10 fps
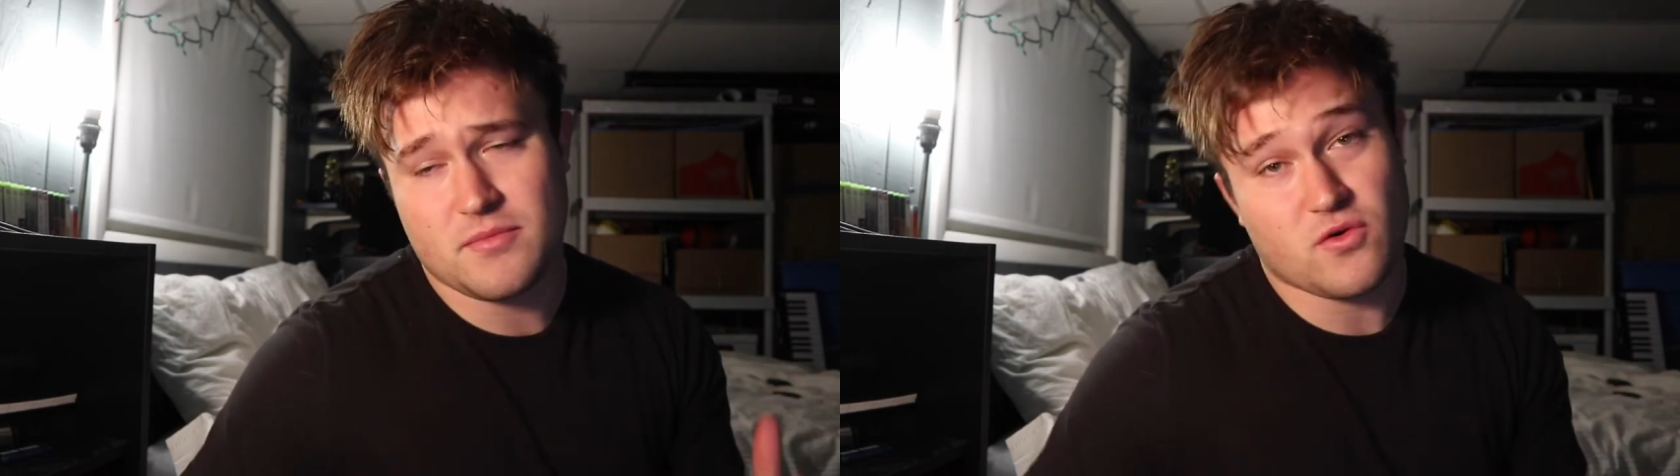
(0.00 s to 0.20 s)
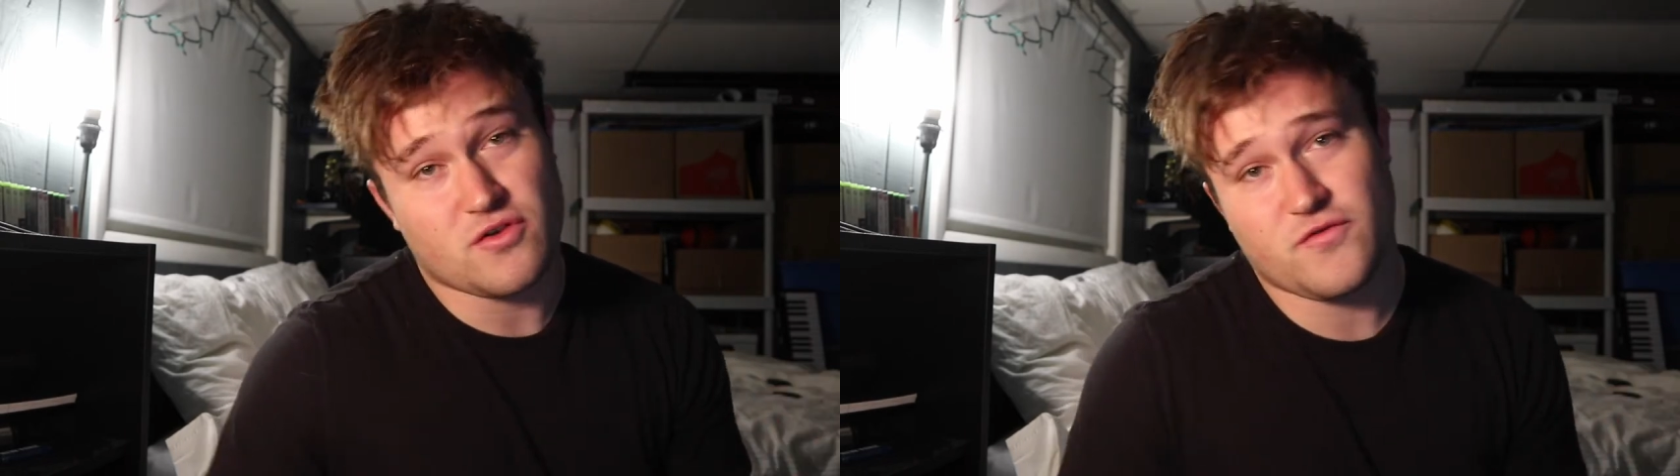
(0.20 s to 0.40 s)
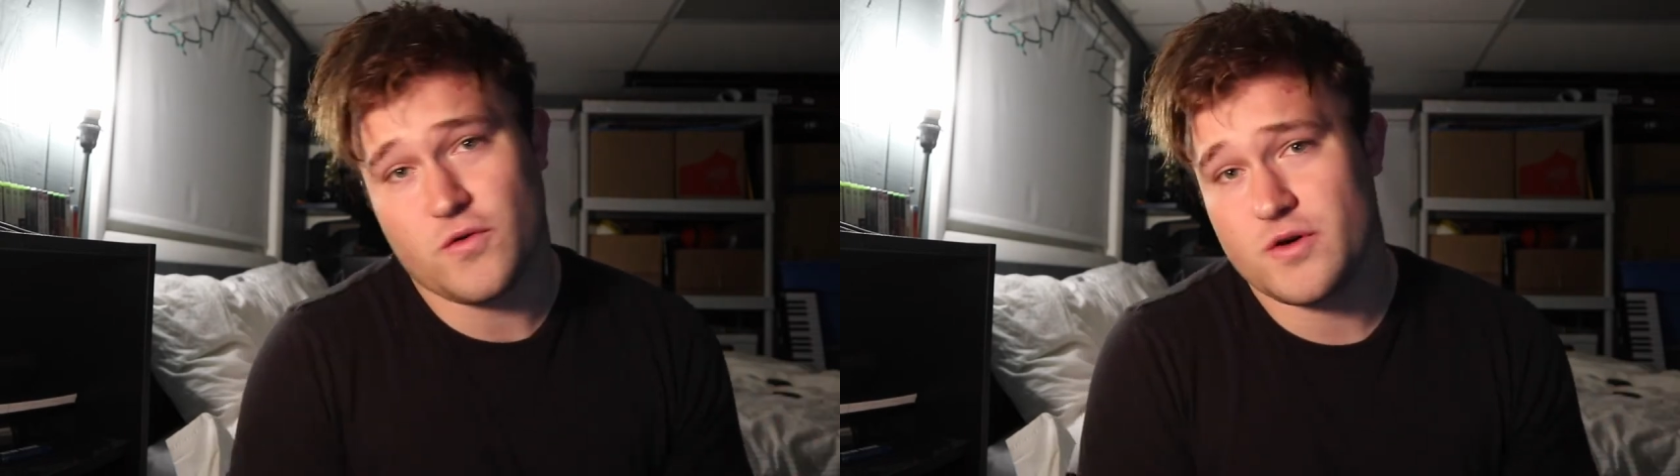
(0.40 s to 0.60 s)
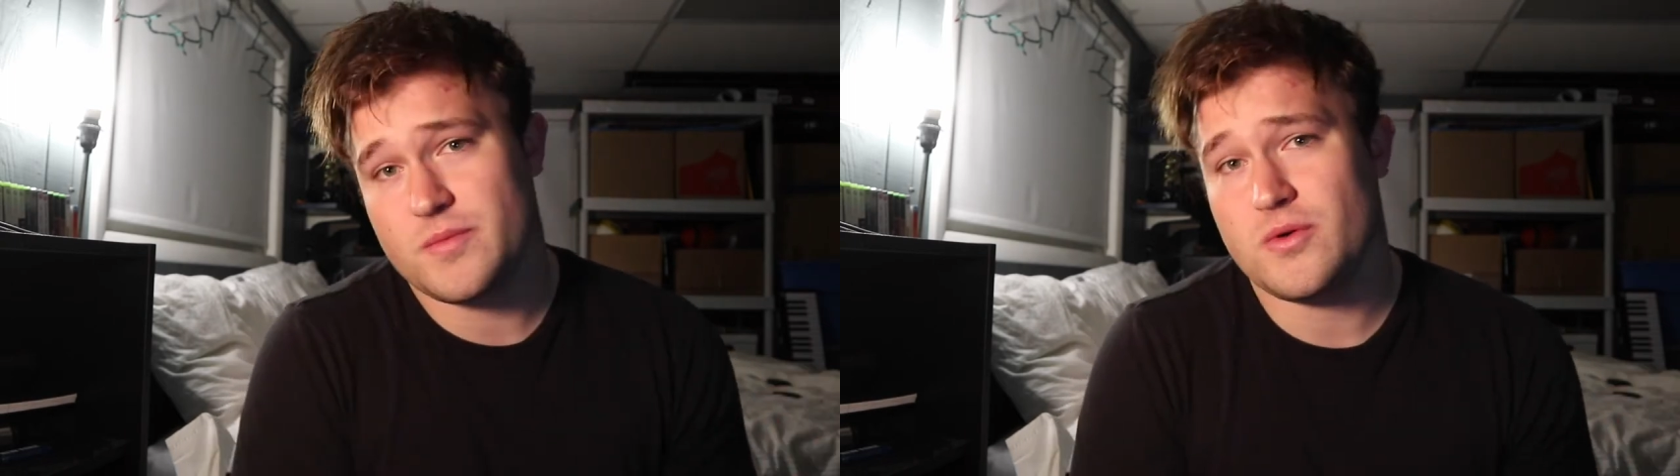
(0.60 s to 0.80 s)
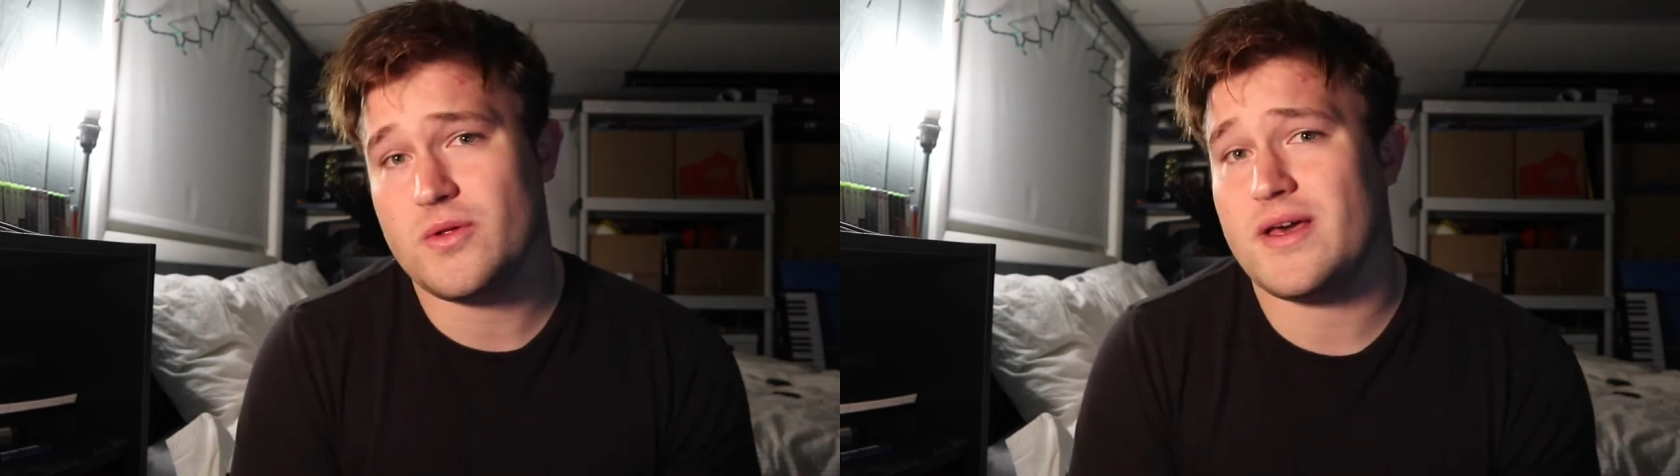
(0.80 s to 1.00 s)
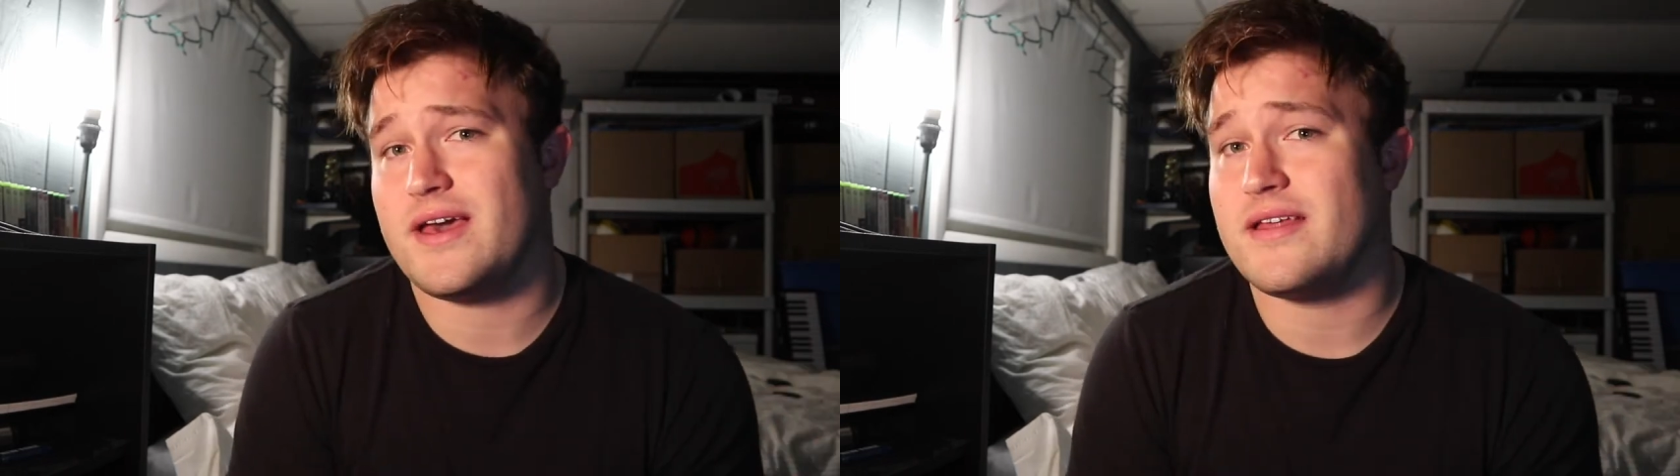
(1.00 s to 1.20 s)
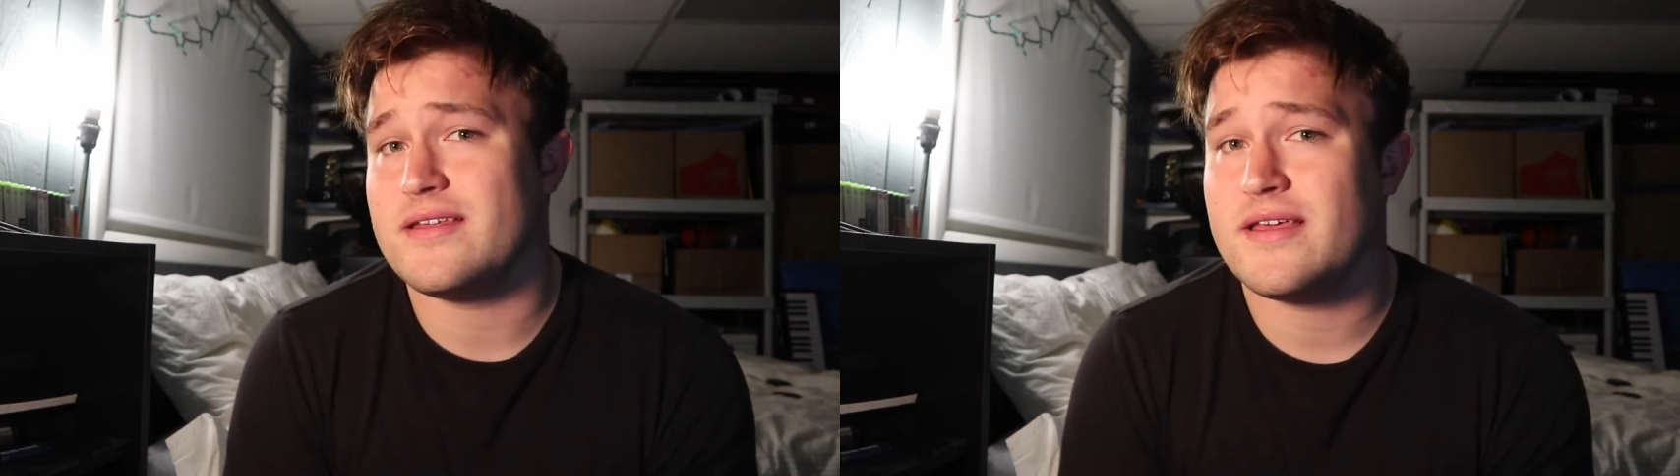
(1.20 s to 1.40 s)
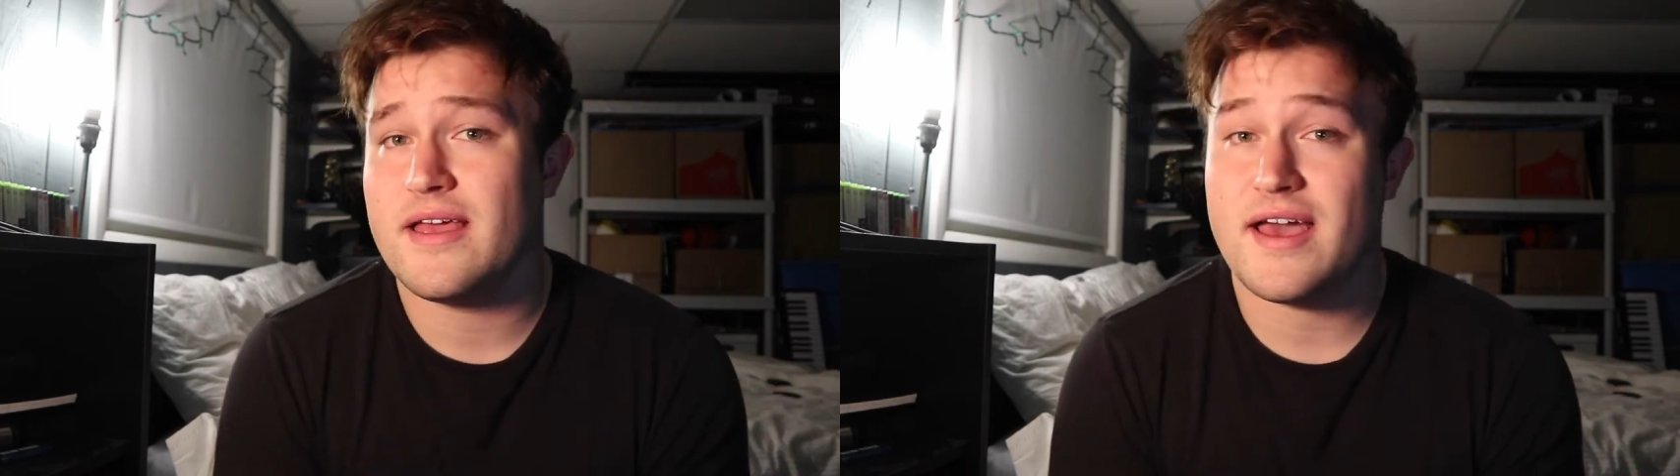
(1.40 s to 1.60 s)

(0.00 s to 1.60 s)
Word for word: more affordable and